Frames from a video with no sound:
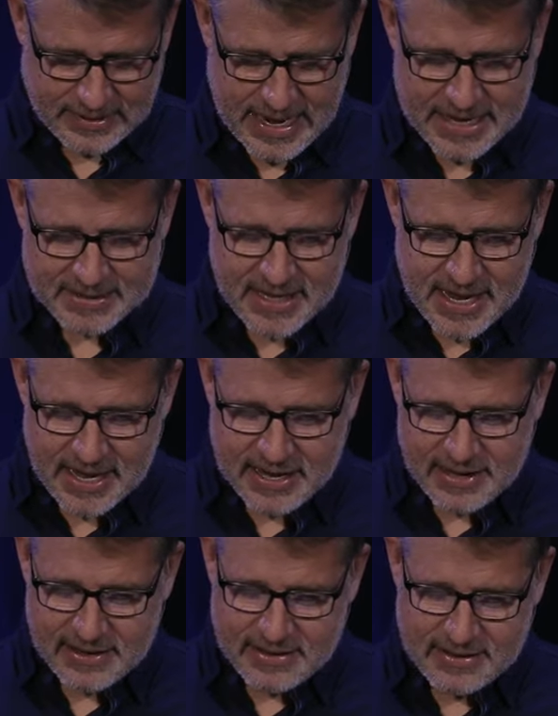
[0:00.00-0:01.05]
As the
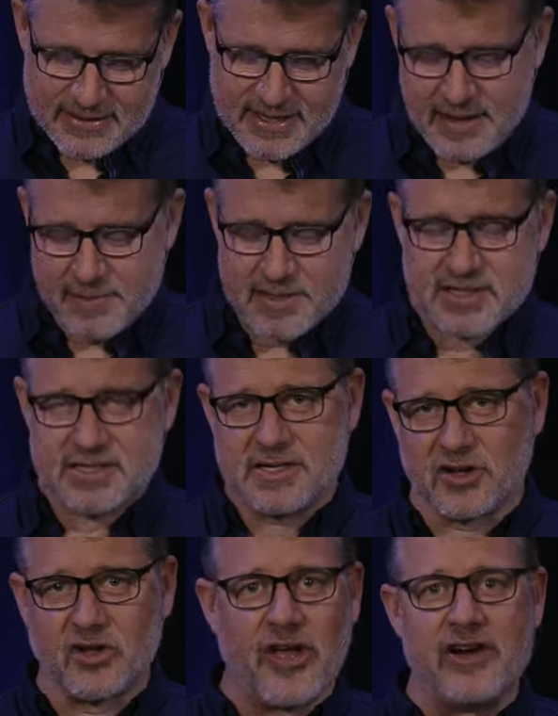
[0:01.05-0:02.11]
demons
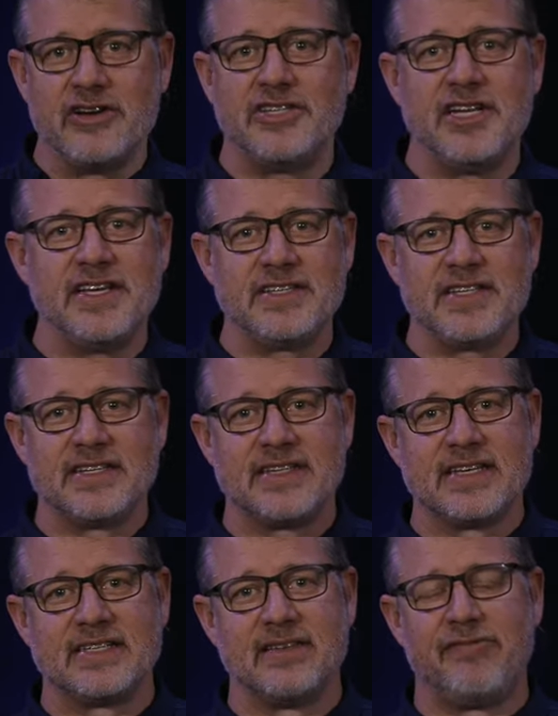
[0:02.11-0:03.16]
declared Jesus,
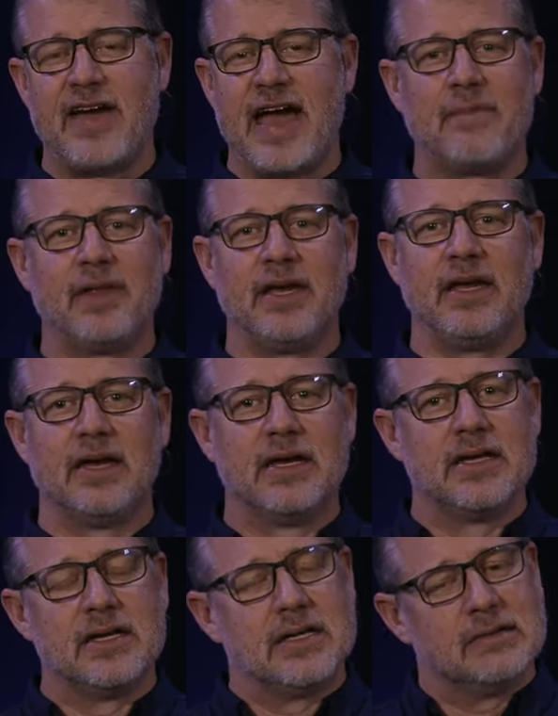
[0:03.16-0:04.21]
as the family
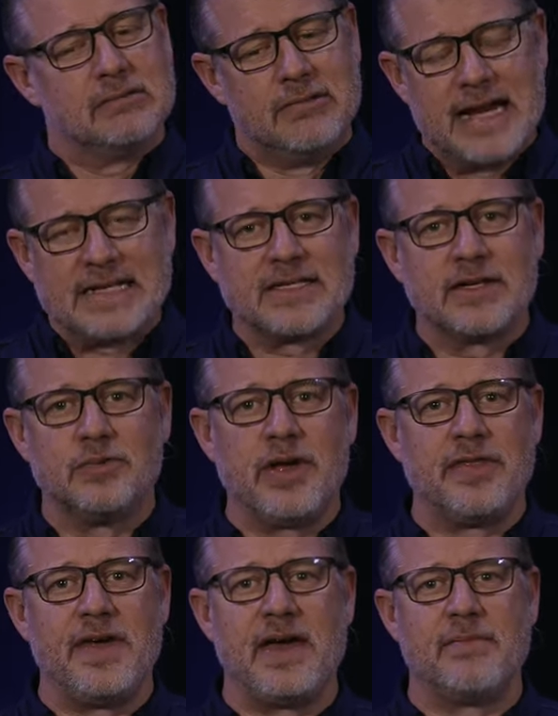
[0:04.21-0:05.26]
wrestled
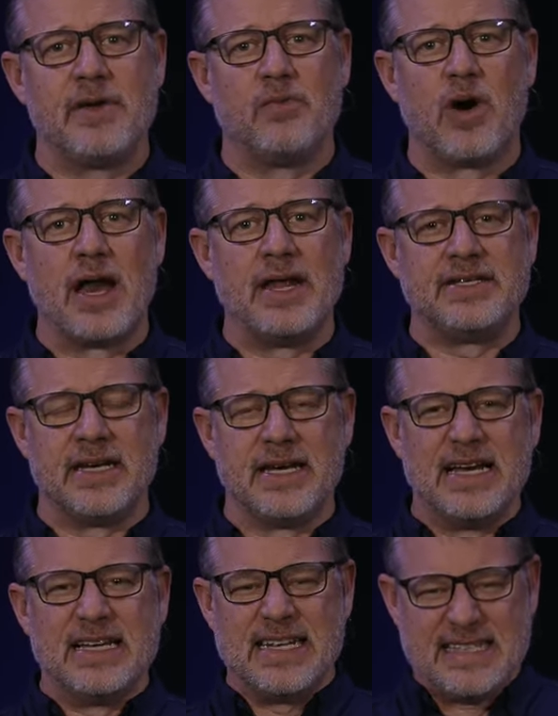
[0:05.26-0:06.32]
with him and wanted to,
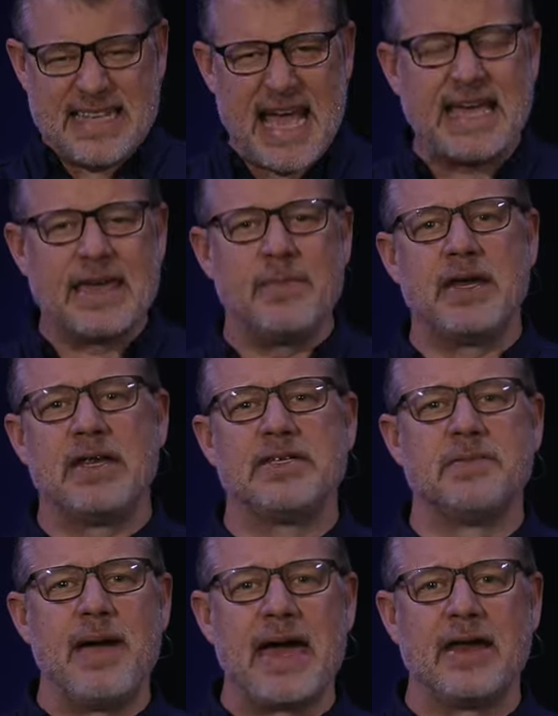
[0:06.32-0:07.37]
to take him in and
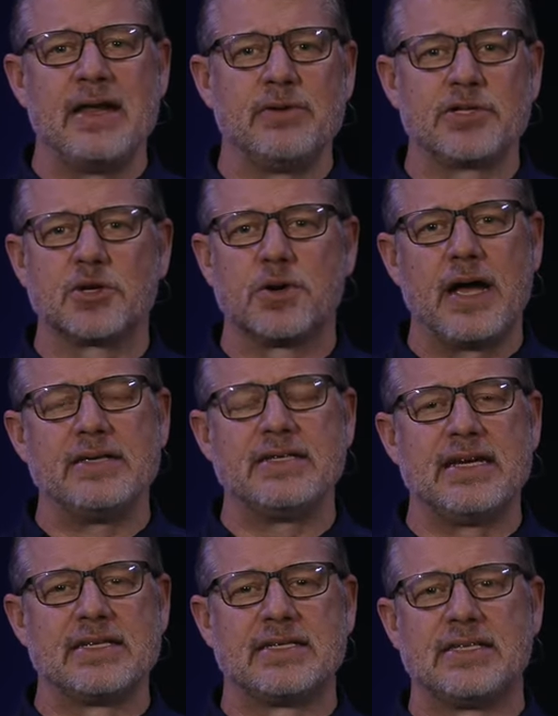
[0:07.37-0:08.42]
demanded he was
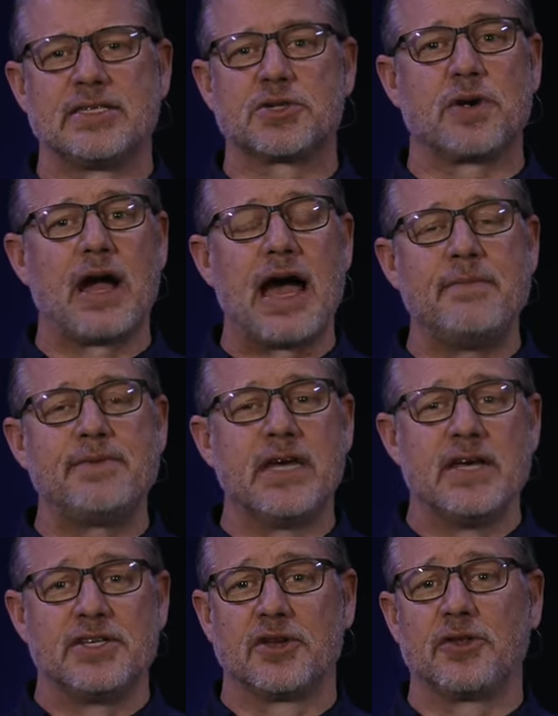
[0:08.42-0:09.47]
crazy, as the scribes
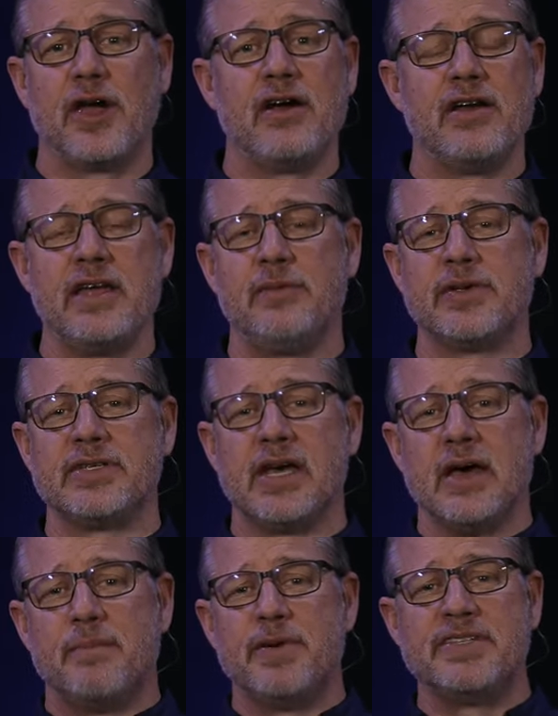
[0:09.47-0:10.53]
declared he was
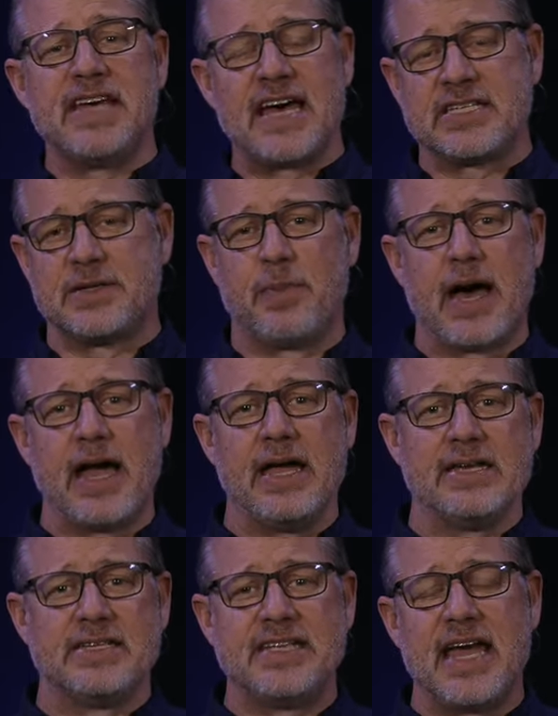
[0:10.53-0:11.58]
possessed by
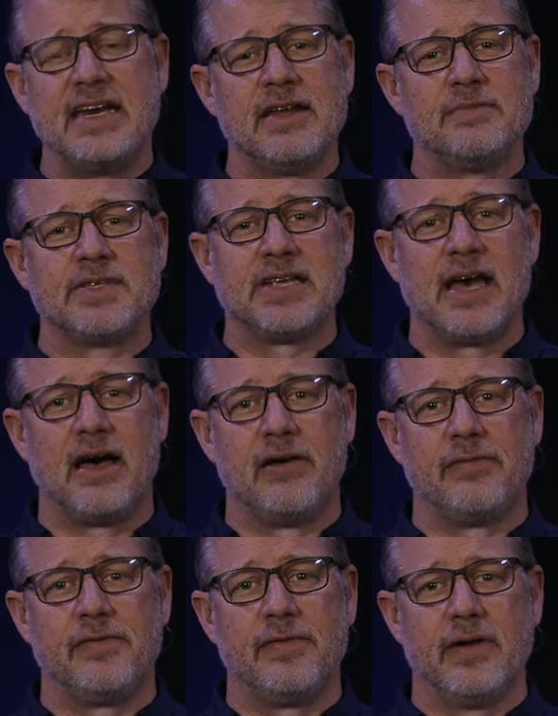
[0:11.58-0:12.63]
Satan
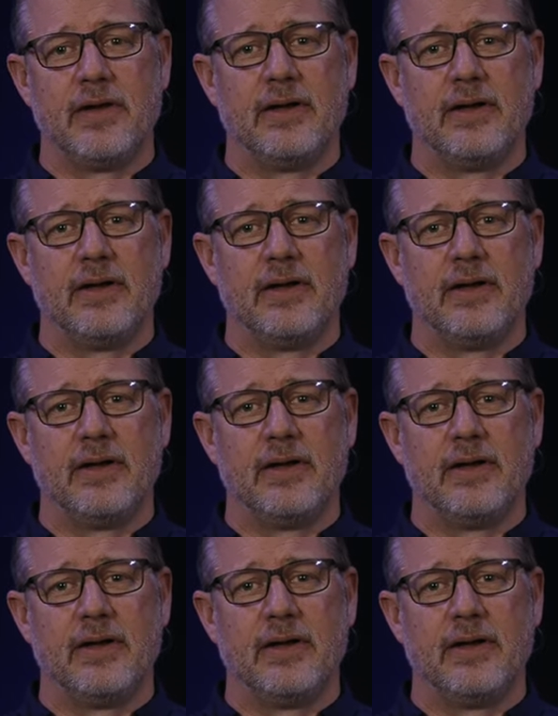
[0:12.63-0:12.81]
himself.